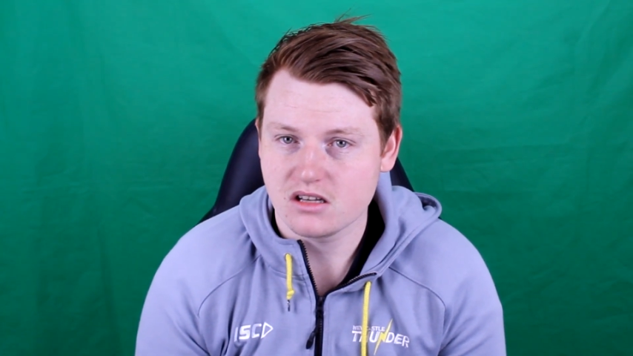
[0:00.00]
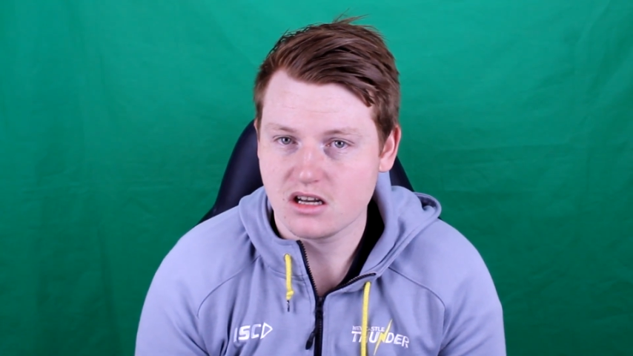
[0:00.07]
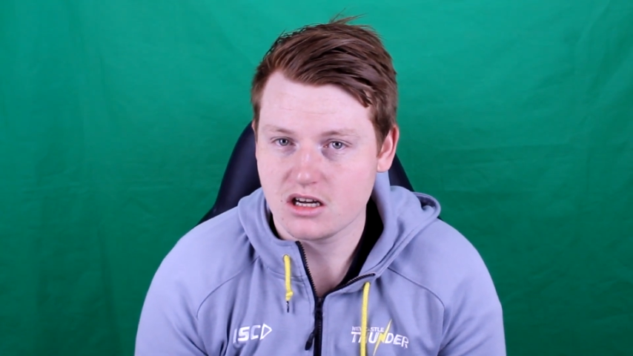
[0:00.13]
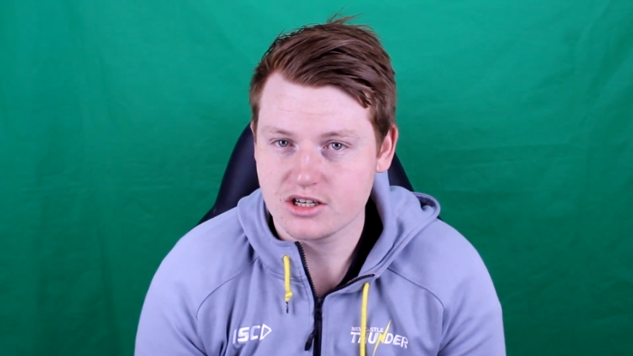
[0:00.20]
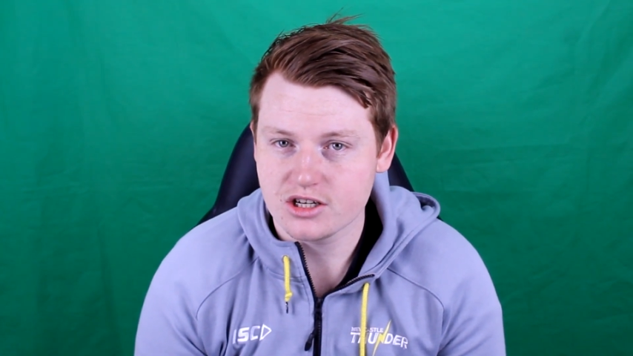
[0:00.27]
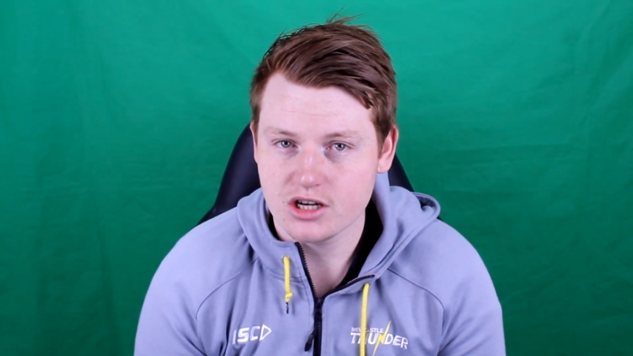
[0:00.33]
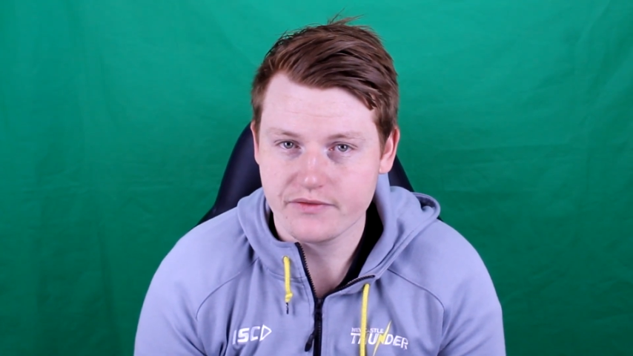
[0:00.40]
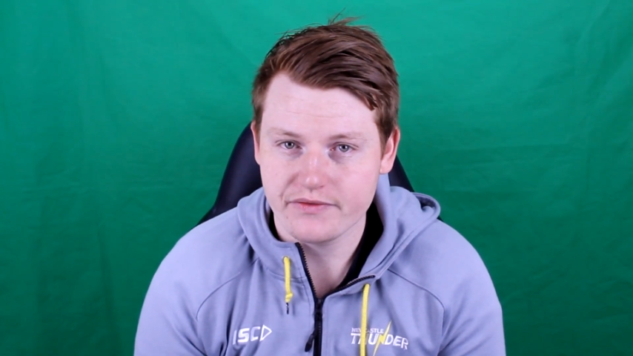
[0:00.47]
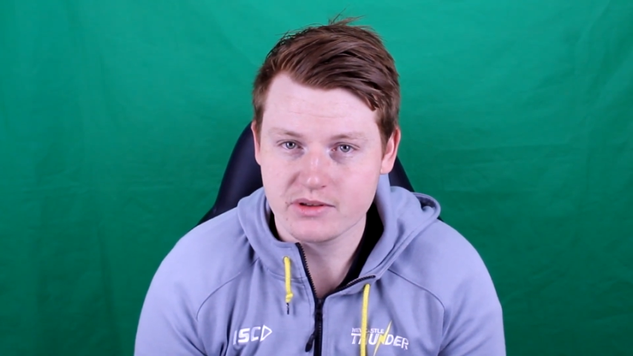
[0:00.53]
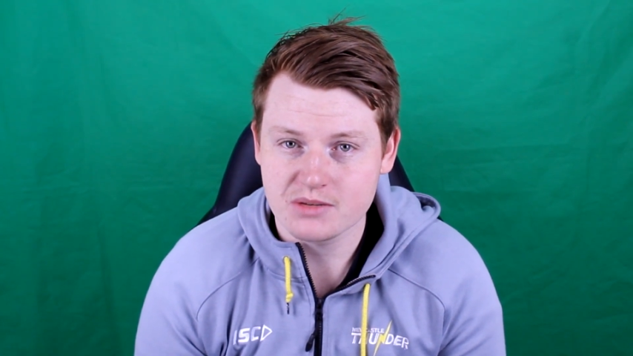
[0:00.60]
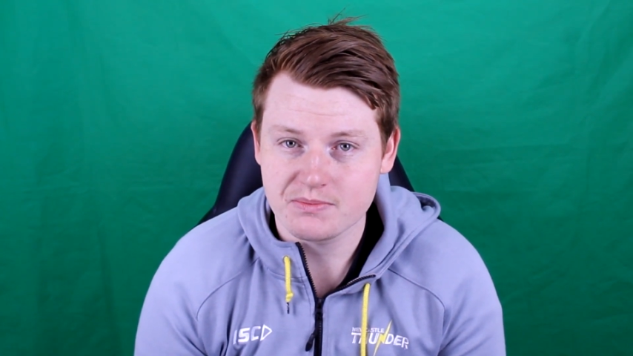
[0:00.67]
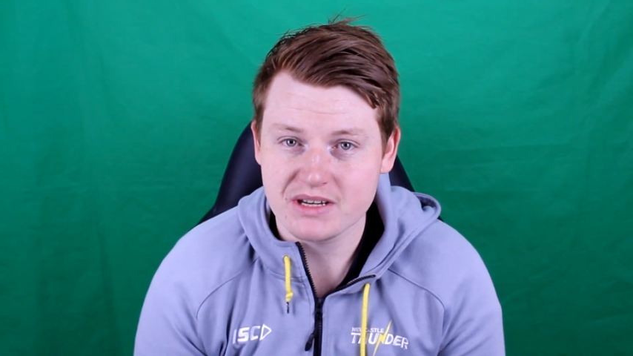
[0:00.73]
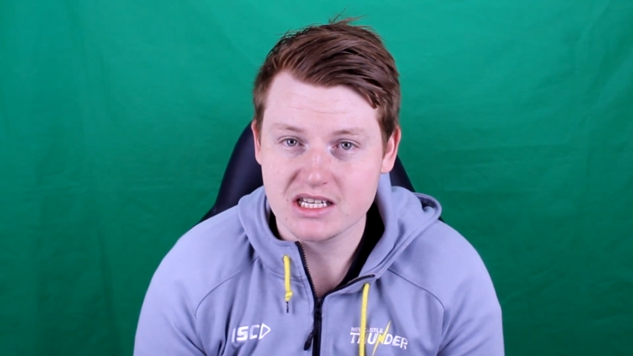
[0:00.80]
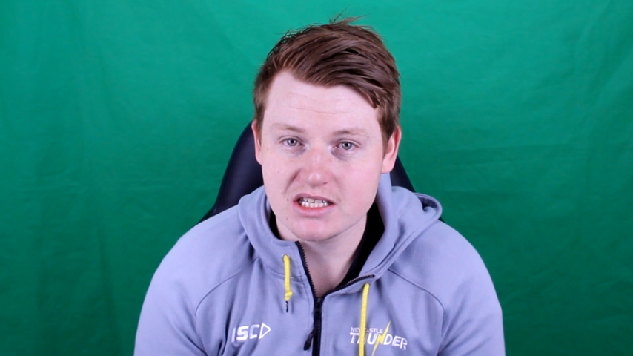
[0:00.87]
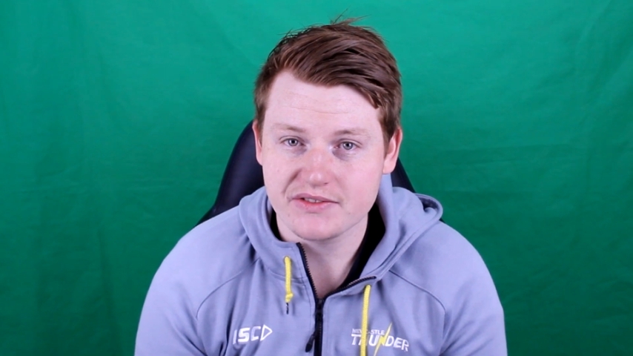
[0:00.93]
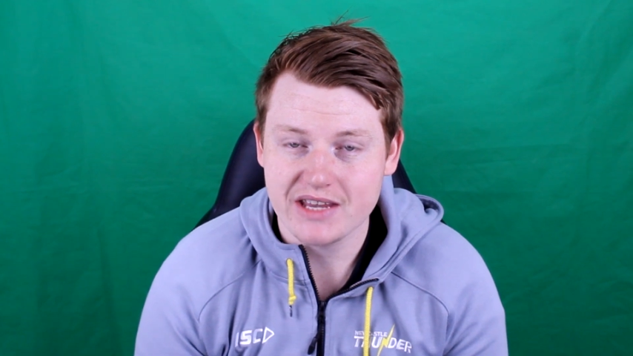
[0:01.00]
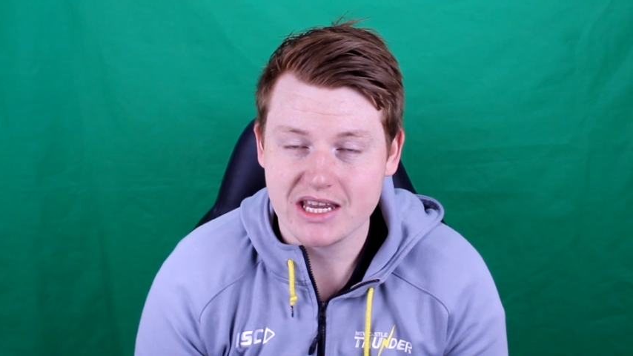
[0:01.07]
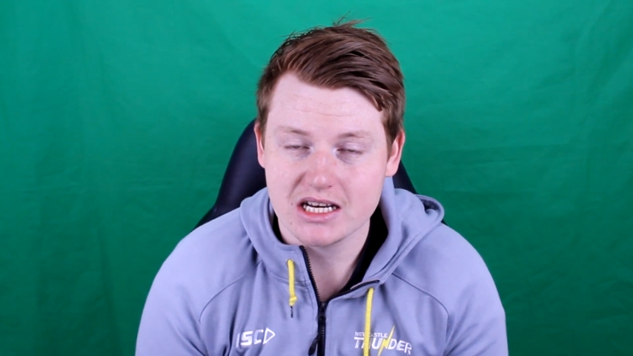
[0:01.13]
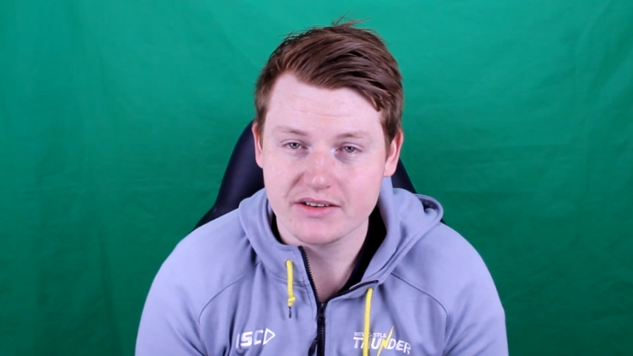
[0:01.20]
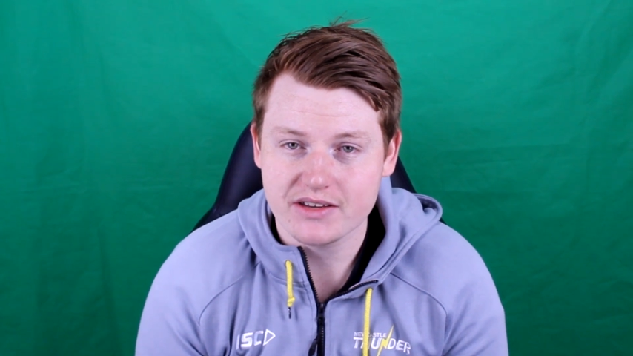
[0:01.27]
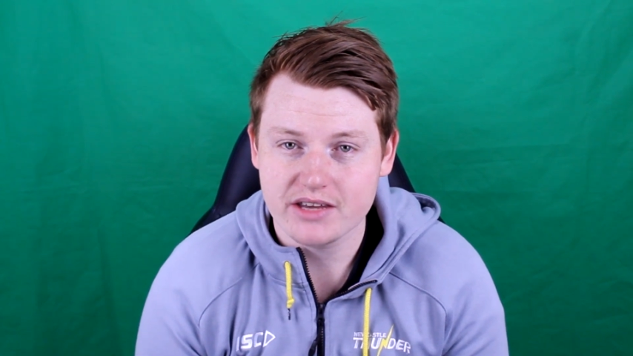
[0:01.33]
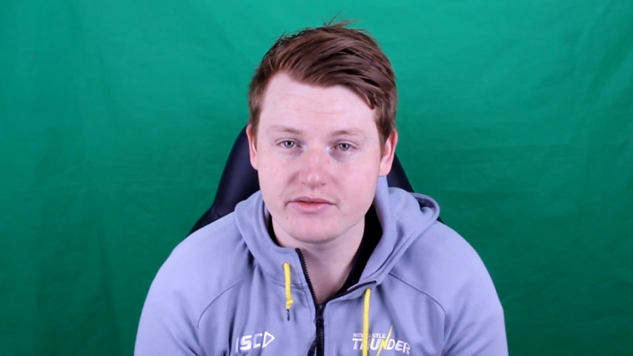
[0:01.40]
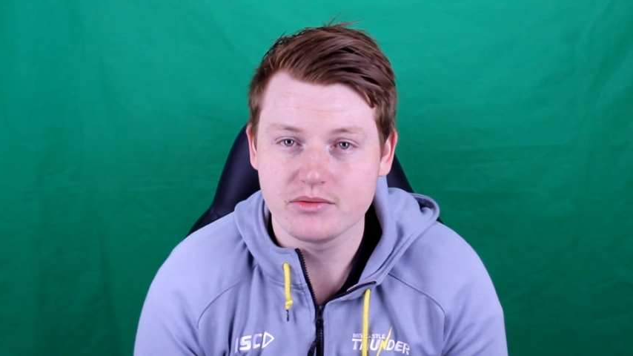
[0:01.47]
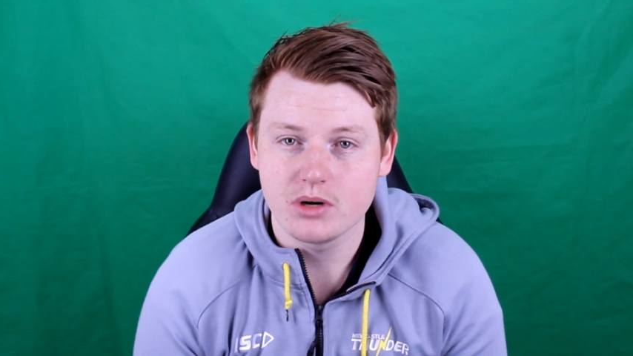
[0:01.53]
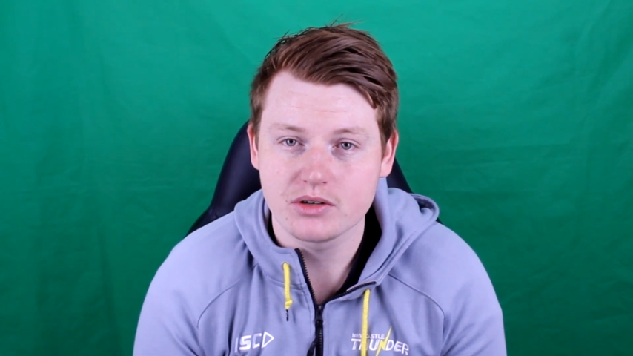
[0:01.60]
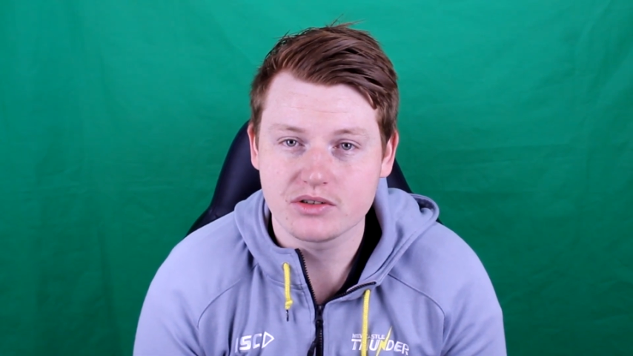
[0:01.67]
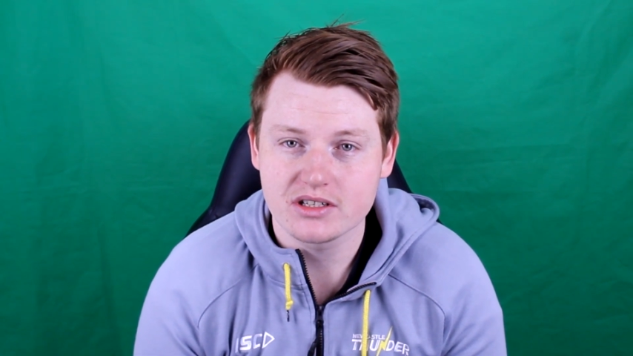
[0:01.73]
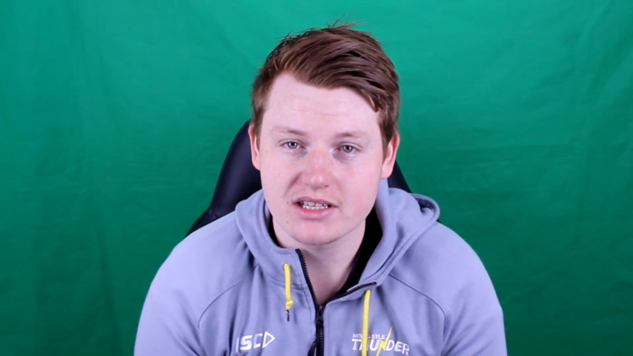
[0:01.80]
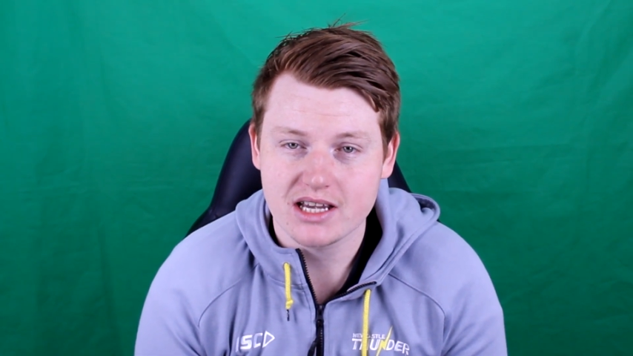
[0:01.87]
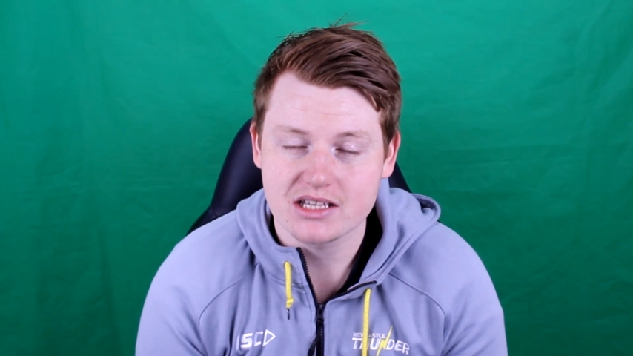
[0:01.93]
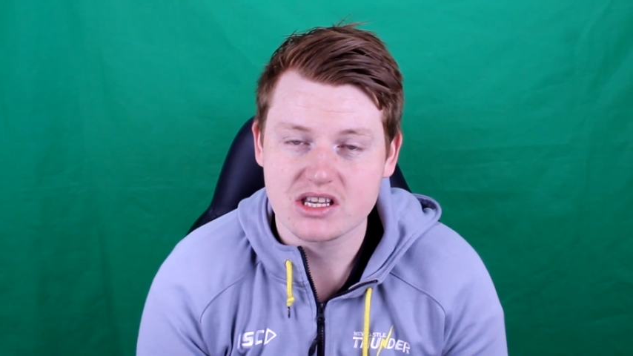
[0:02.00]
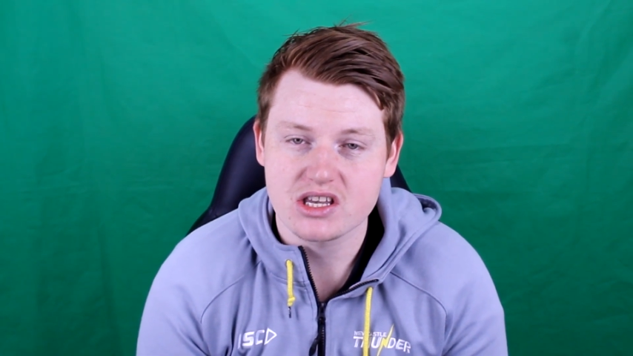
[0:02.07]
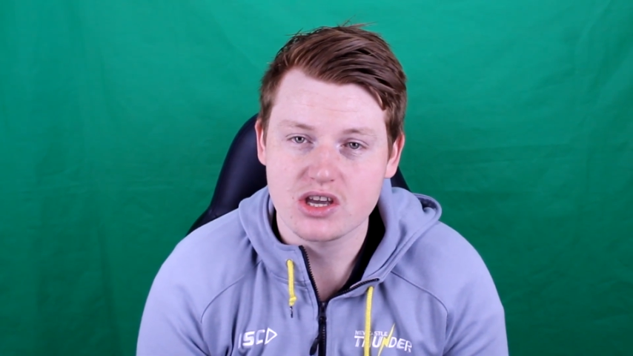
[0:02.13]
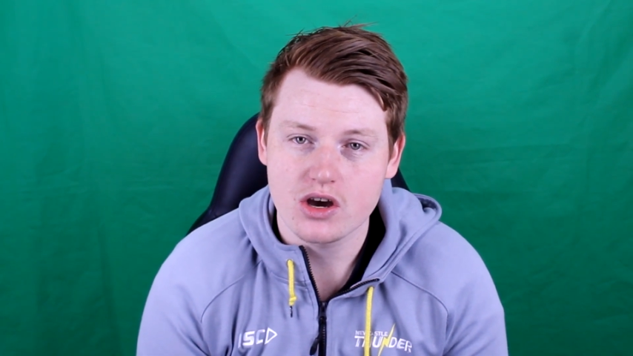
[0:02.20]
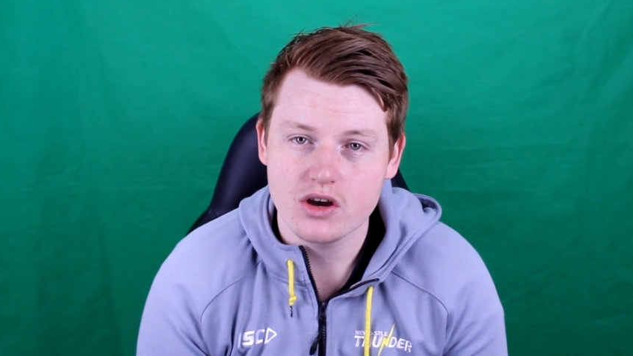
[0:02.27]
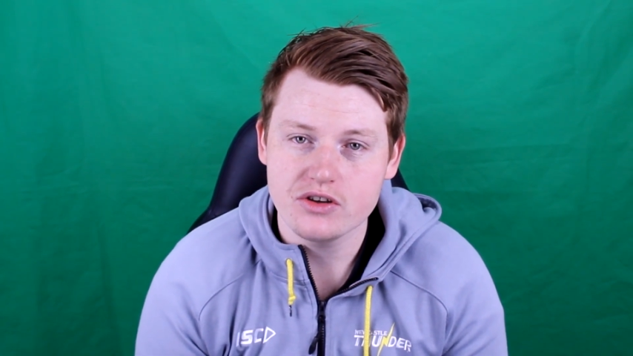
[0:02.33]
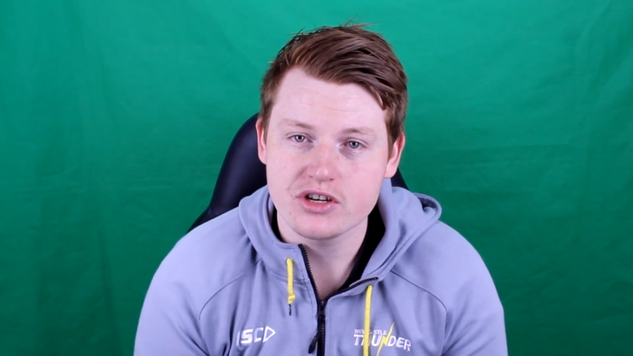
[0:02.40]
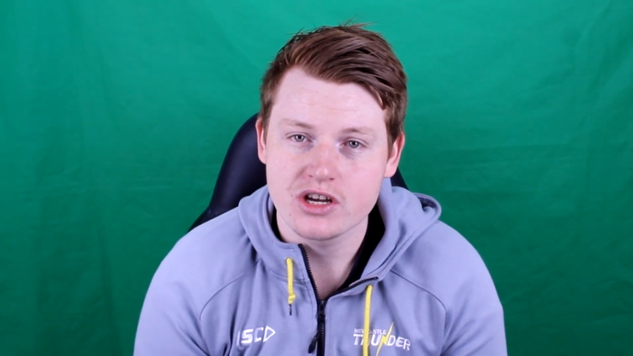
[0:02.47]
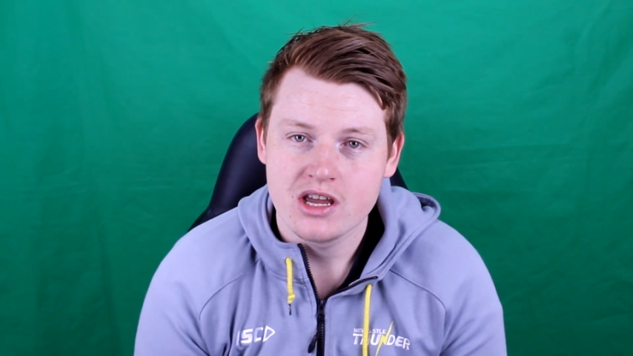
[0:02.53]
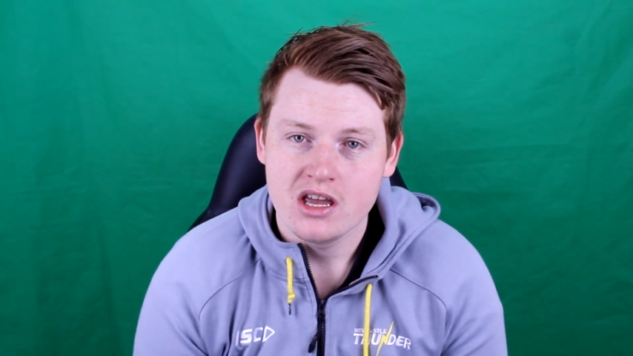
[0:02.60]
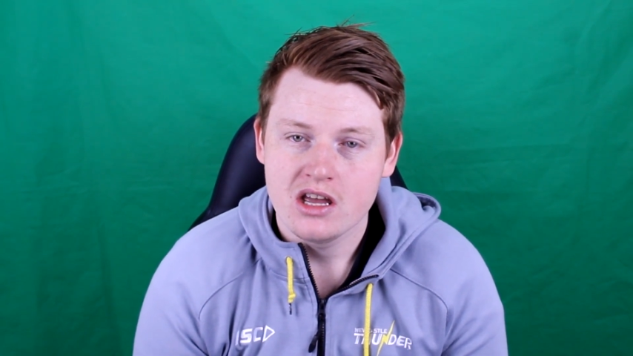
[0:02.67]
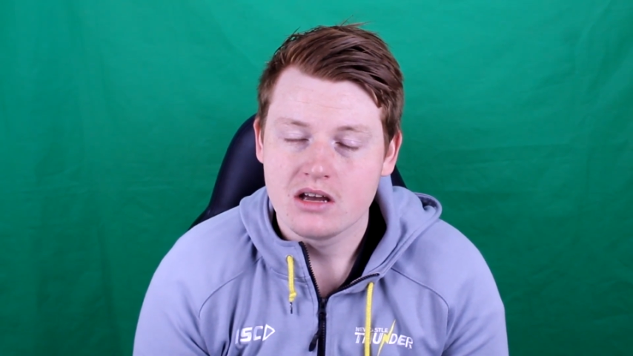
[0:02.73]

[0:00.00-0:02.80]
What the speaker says: I don't know if I'm the biggest fan of Kevin Walters as a coach,